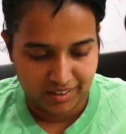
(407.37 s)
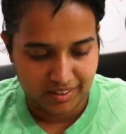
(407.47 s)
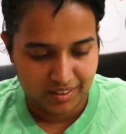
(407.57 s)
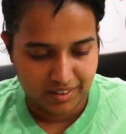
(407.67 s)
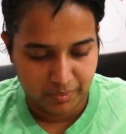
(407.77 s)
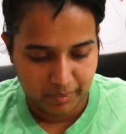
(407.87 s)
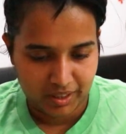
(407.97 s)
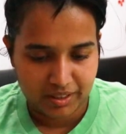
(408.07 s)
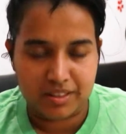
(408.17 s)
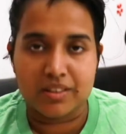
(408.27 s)
in these
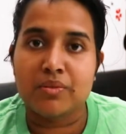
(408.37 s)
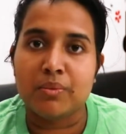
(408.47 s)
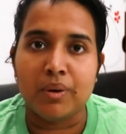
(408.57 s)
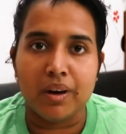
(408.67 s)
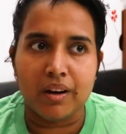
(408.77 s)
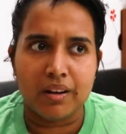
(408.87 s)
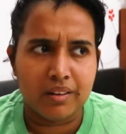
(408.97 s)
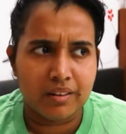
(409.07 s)
pages were